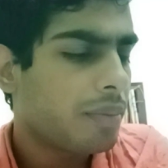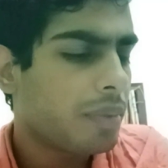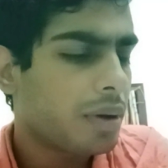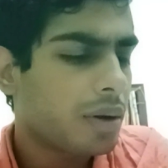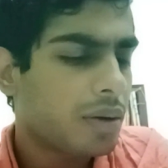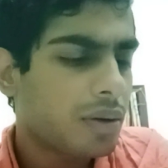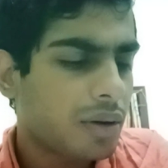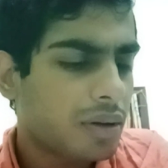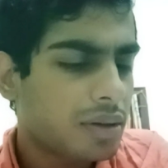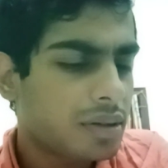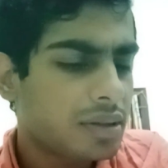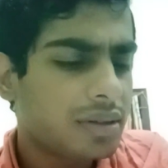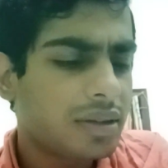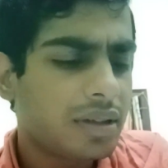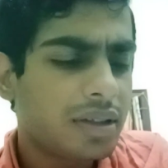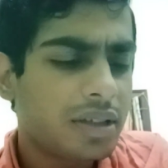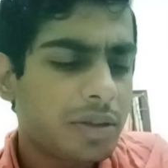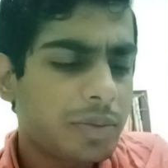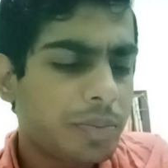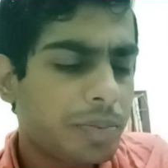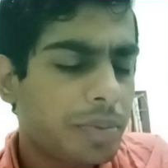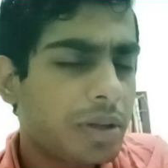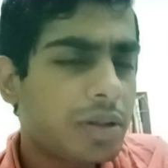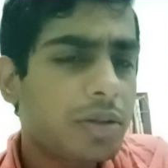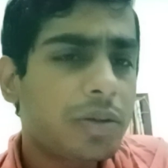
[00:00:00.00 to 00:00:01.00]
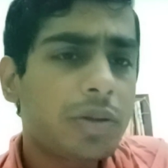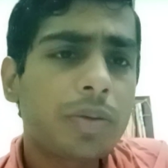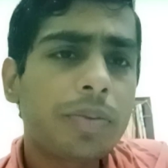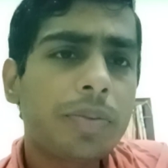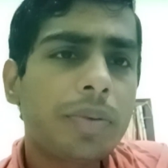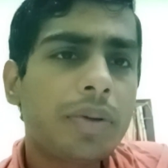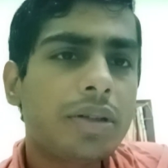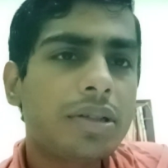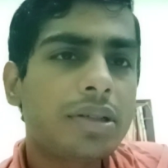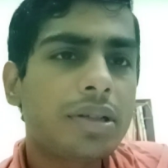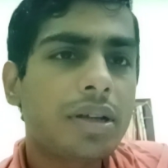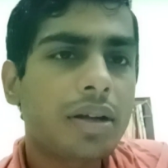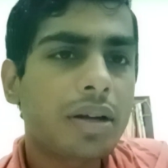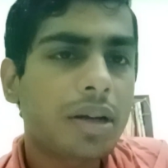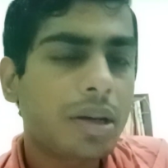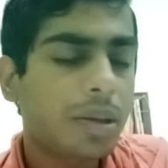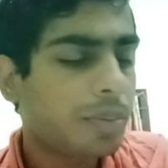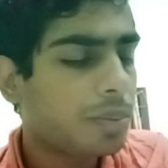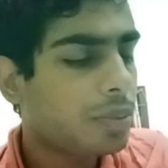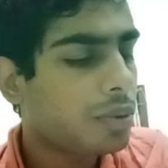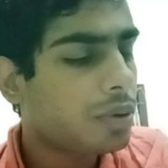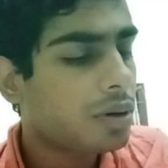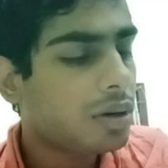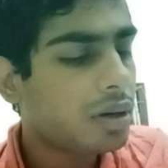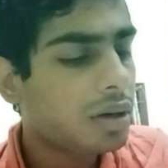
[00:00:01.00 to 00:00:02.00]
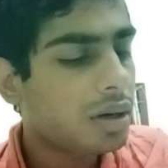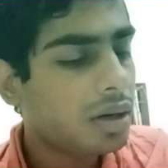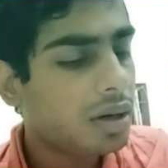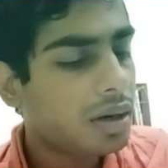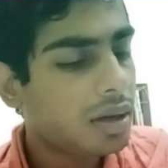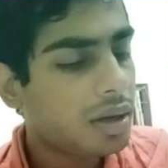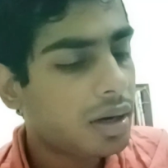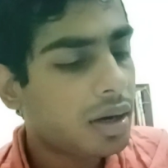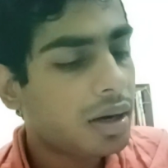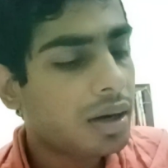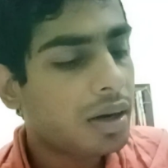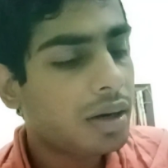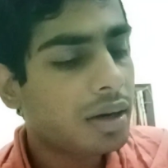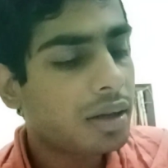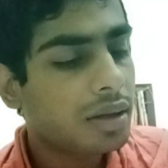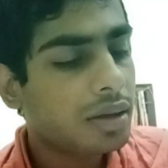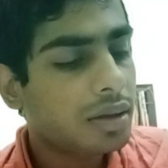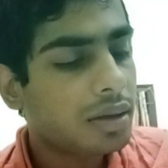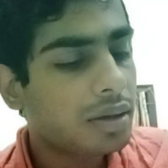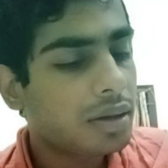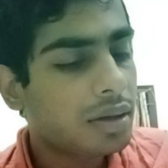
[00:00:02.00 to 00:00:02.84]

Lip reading: because these principles are important, and